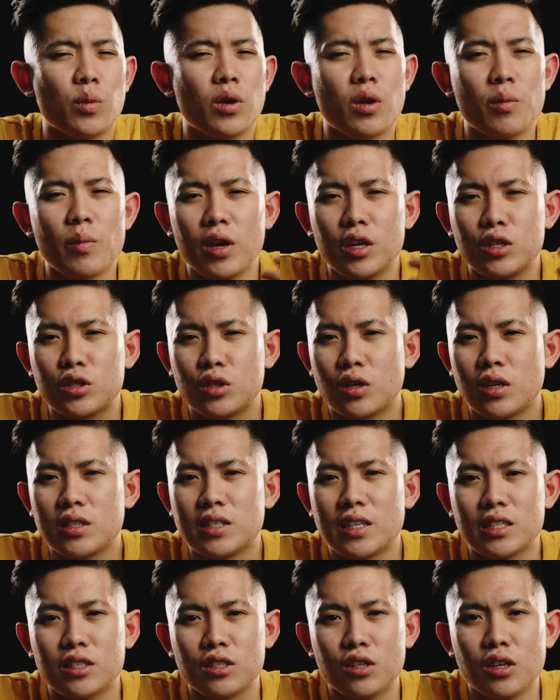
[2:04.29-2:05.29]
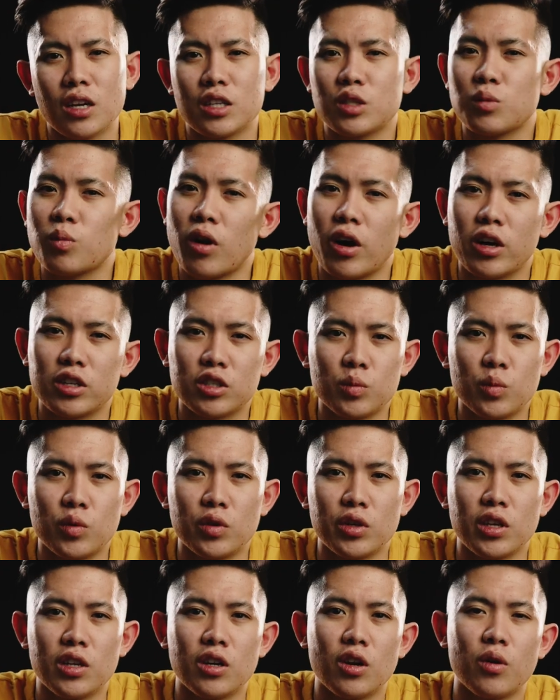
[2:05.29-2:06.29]
want to make sure it's as good as
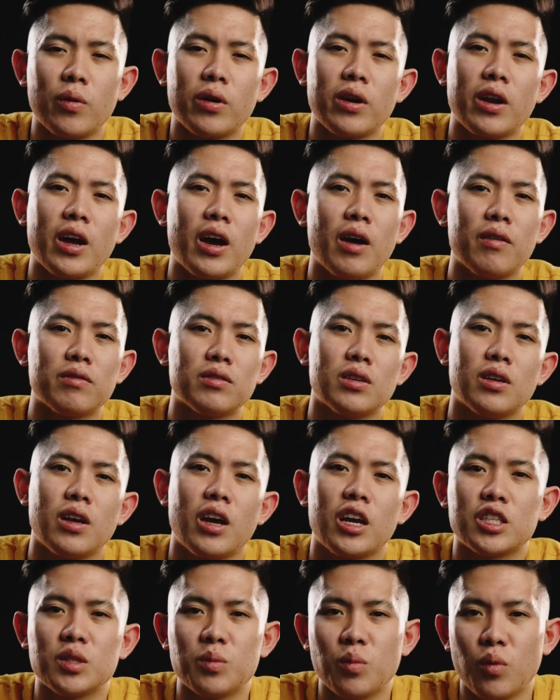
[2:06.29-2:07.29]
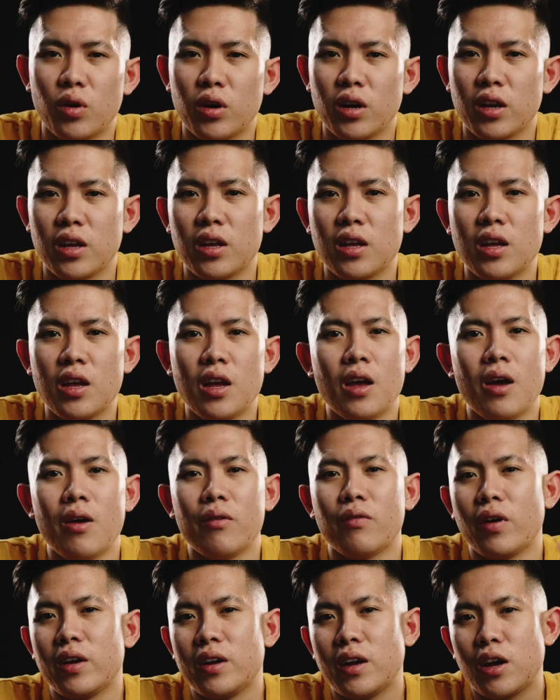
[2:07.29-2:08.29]
possible. You don't want to have to export it,
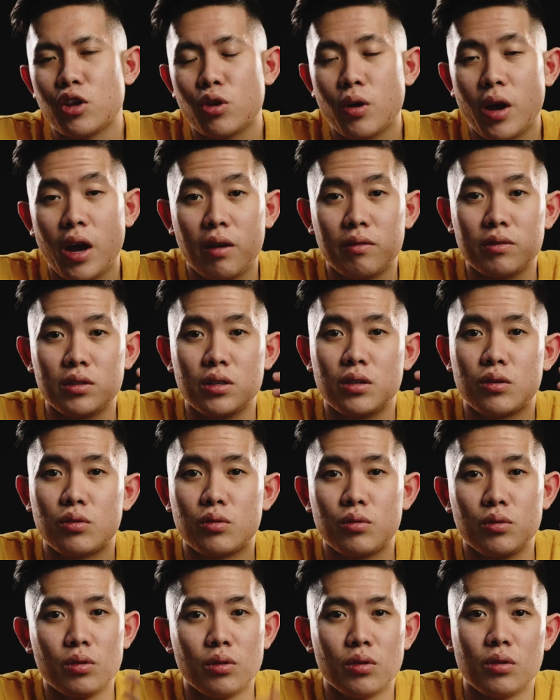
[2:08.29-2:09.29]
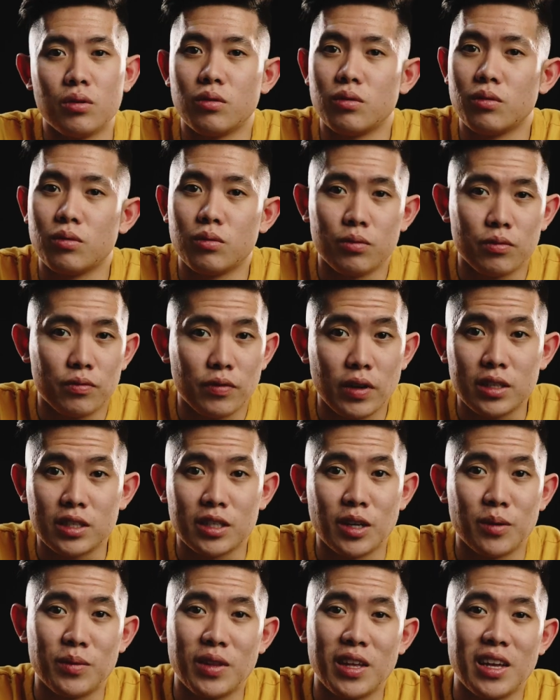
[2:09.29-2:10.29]
find out you have to fix
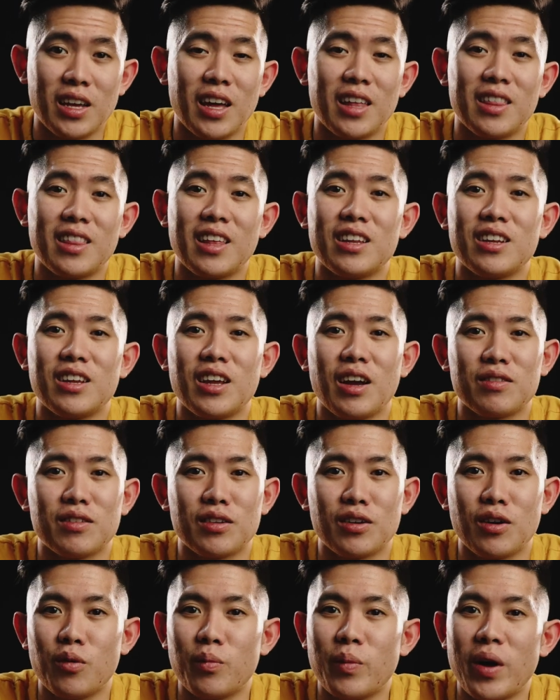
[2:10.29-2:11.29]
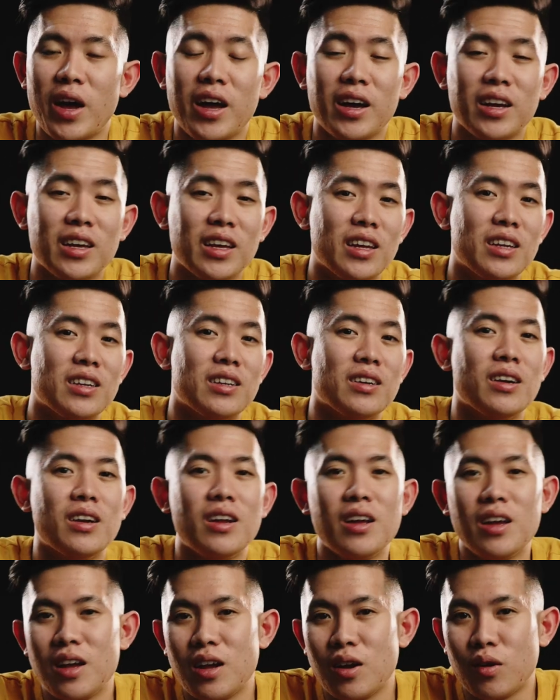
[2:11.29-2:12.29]
something, and then you have to go back and
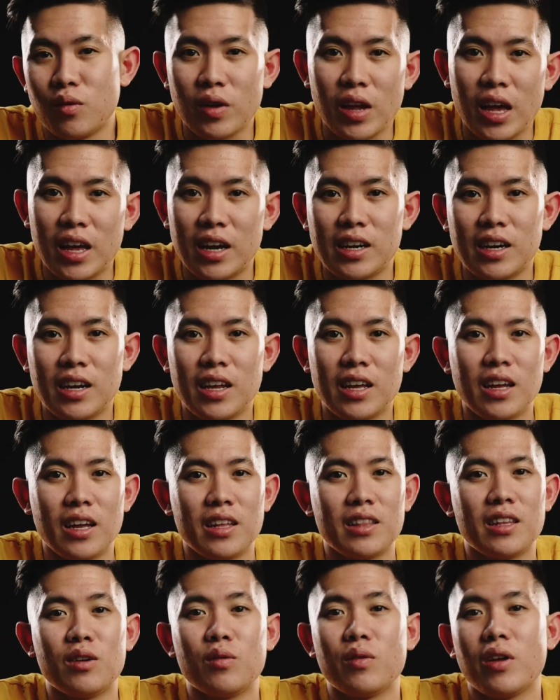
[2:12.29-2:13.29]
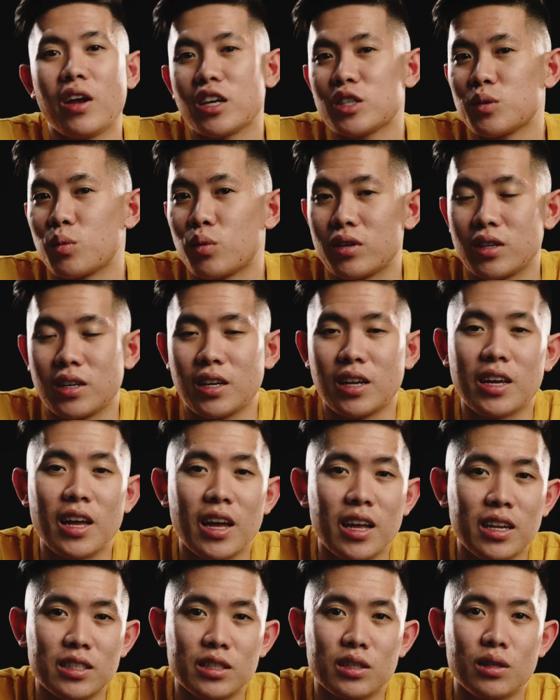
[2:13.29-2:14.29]
re-edit it and then re-export it
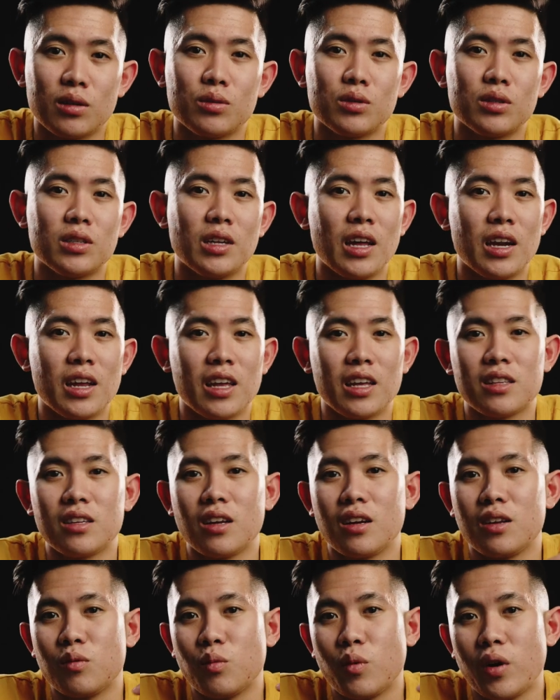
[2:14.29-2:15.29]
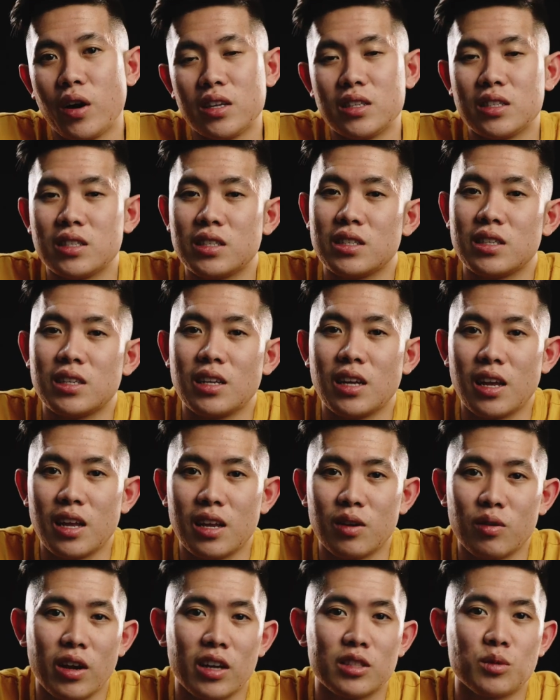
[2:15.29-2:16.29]
again. So getting it done once
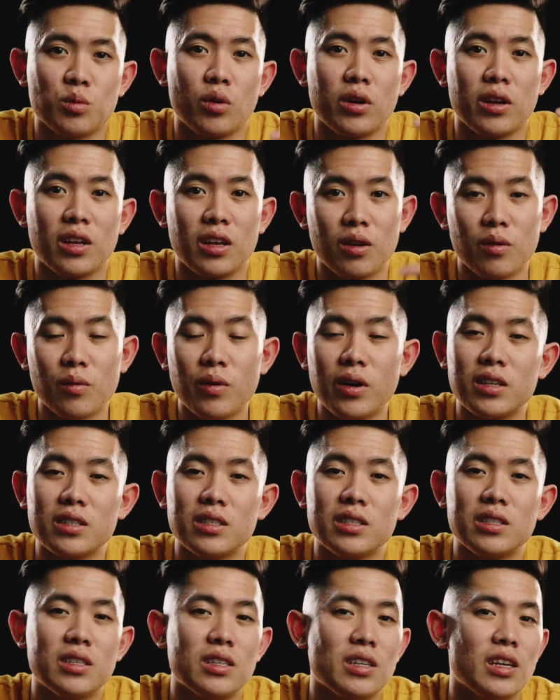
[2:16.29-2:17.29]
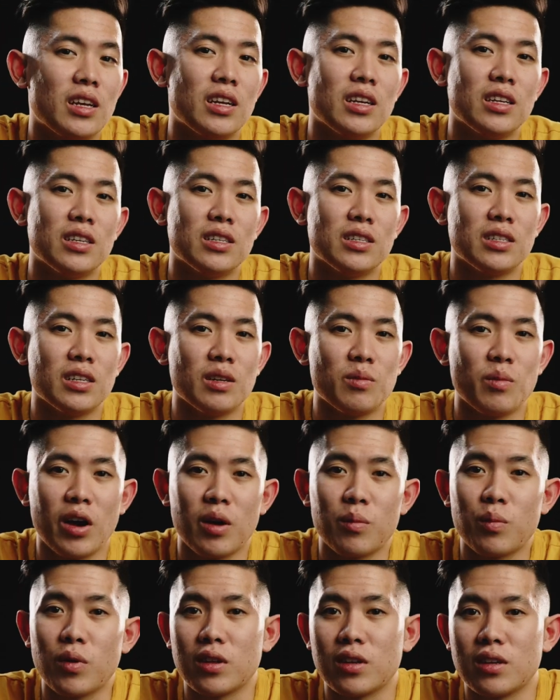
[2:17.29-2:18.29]
and exporting it once is, in my
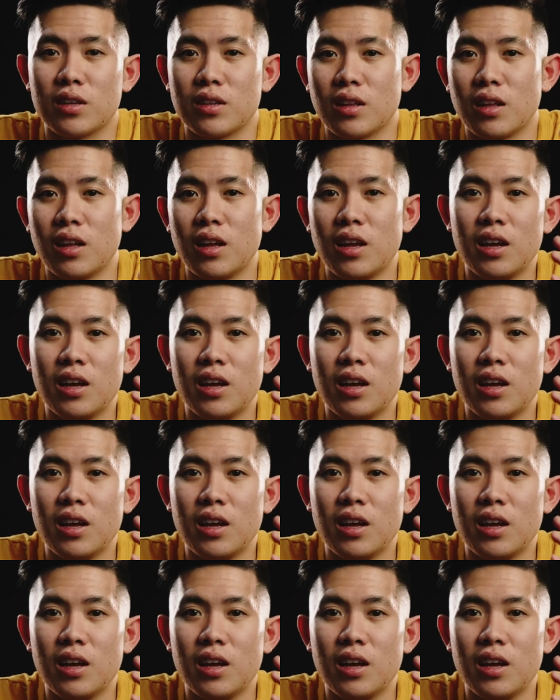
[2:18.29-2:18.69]
opinion,